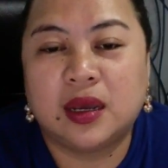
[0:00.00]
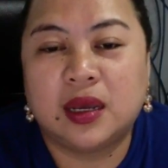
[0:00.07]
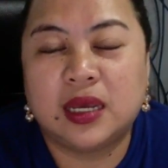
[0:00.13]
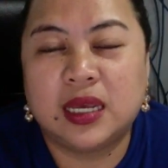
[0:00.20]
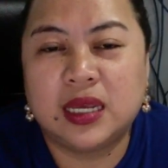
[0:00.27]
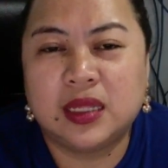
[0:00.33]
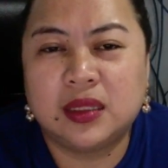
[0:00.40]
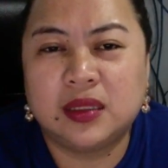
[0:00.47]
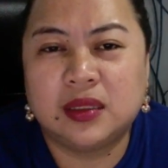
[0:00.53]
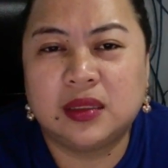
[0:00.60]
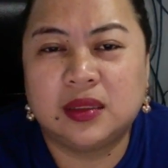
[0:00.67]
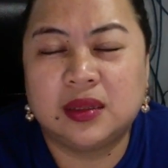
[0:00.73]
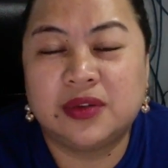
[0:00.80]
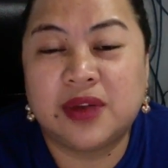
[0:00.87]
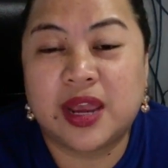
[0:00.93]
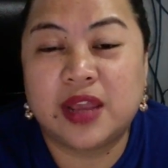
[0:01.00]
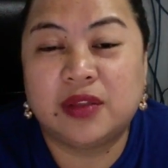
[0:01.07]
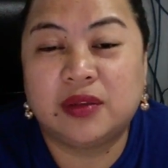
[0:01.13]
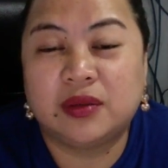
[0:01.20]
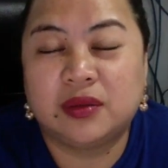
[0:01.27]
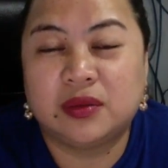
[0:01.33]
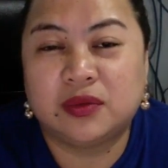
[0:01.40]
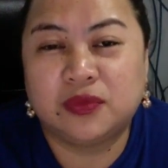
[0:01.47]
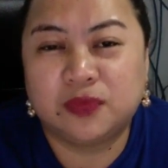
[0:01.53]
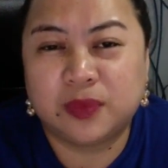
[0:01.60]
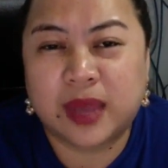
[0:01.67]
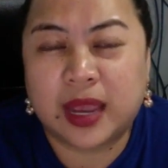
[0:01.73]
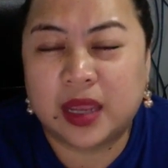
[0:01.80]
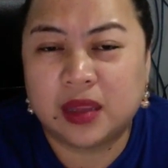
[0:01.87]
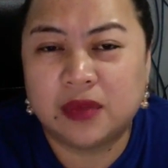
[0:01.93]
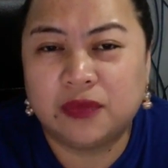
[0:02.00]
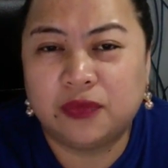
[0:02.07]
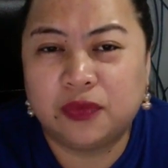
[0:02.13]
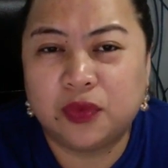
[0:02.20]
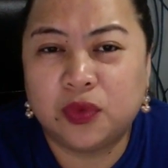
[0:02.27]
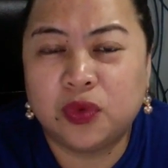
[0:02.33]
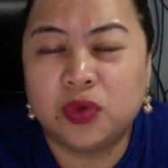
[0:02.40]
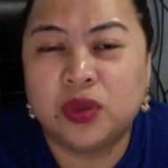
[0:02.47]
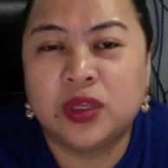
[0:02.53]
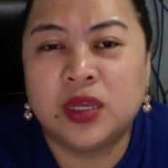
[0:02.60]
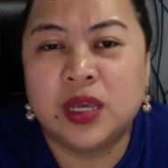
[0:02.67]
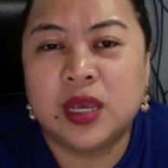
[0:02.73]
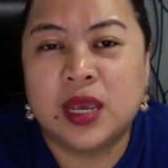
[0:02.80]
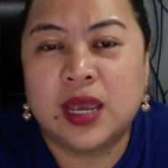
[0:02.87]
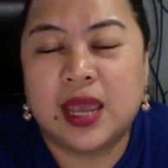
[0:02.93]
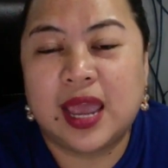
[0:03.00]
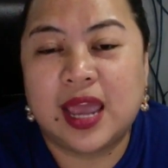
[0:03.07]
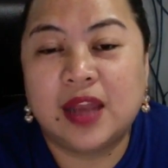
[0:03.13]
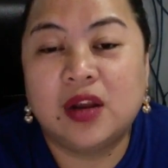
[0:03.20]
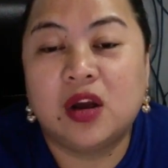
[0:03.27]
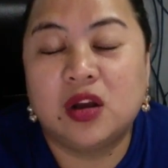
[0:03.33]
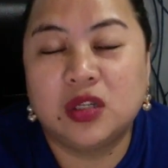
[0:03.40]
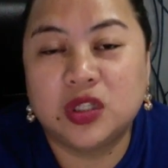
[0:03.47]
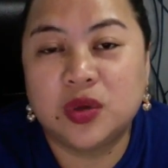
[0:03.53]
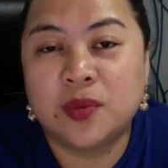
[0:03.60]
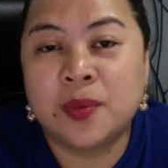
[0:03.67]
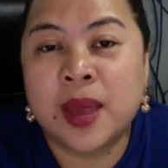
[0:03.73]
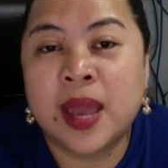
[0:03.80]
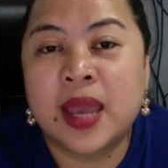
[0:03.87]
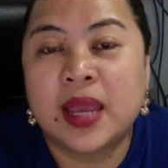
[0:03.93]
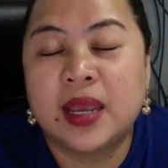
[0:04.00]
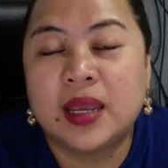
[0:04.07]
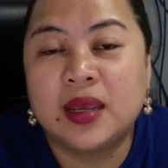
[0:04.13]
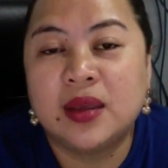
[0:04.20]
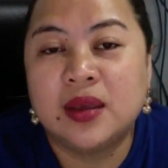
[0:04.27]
eat the right kind of food, and also my